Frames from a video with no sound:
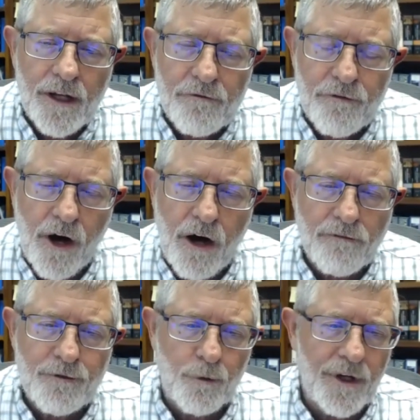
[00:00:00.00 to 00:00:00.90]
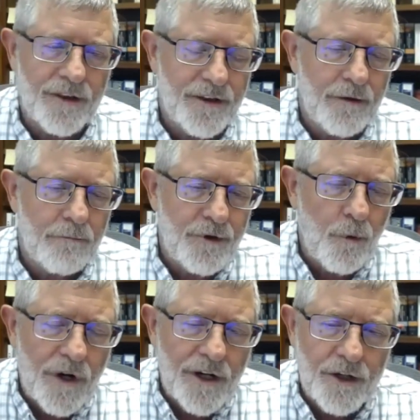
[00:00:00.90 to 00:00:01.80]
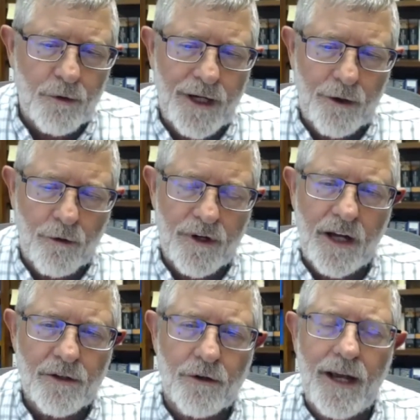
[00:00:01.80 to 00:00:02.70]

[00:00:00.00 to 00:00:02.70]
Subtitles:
involved with to one degree or another?